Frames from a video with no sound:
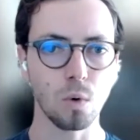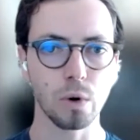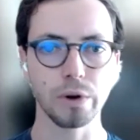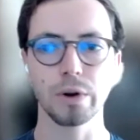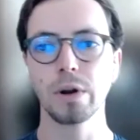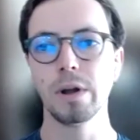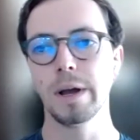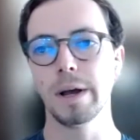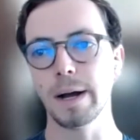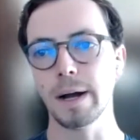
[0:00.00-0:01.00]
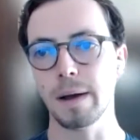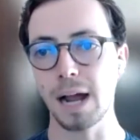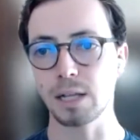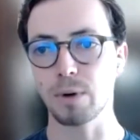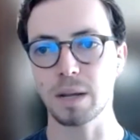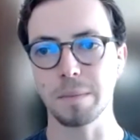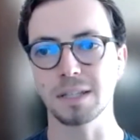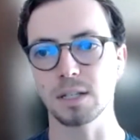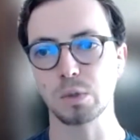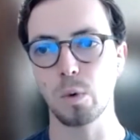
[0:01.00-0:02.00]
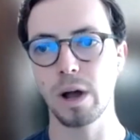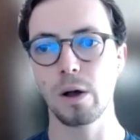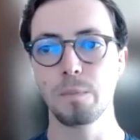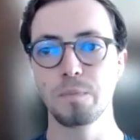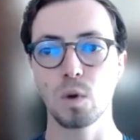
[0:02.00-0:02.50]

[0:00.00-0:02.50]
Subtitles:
order, highly recommend it as well.